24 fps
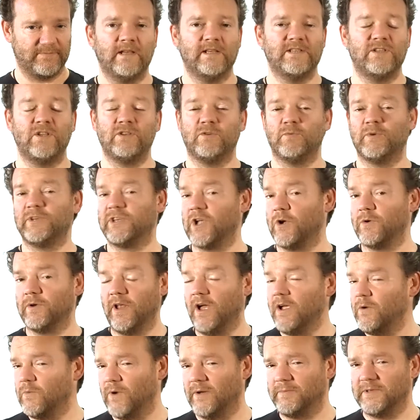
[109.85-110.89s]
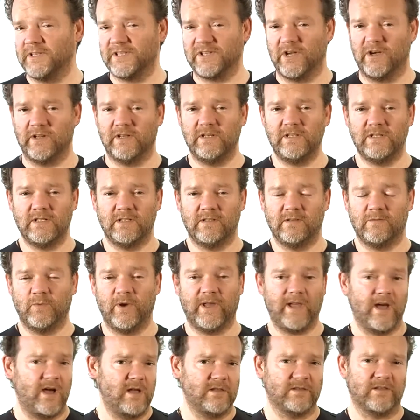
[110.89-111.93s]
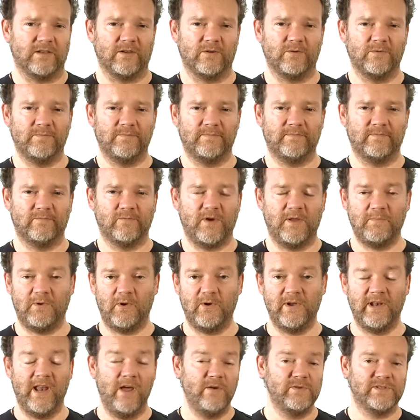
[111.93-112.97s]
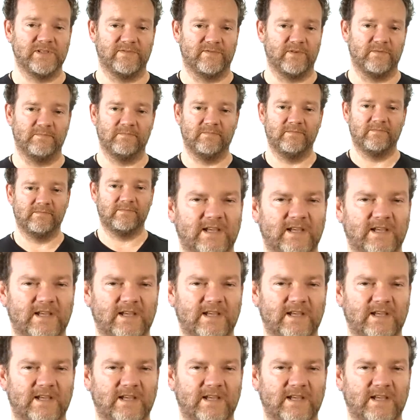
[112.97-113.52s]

It's not that we don't like web designers, we can't do. We employ loads of them.